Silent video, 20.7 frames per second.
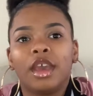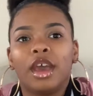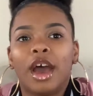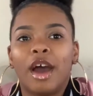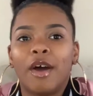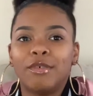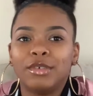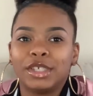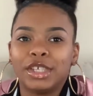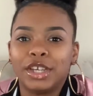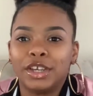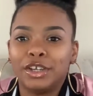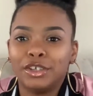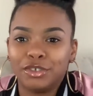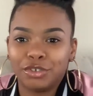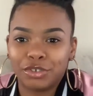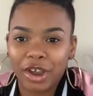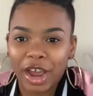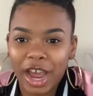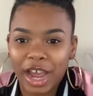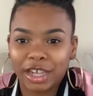I was hearing
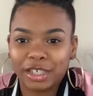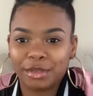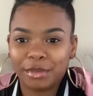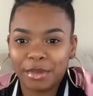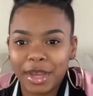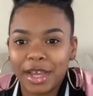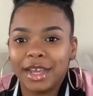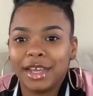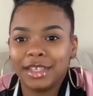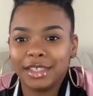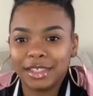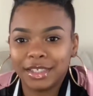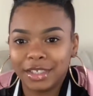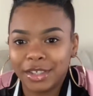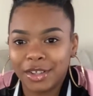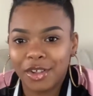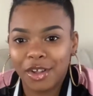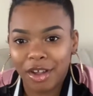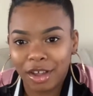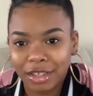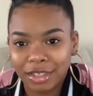trash bags in the
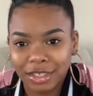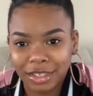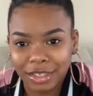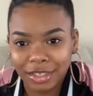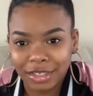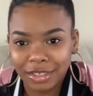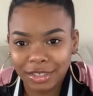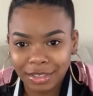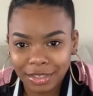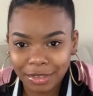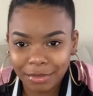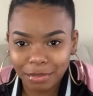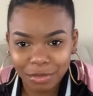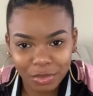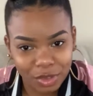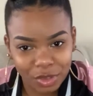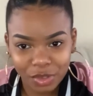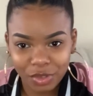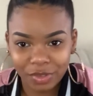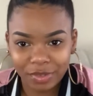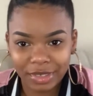closet
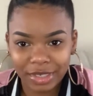move,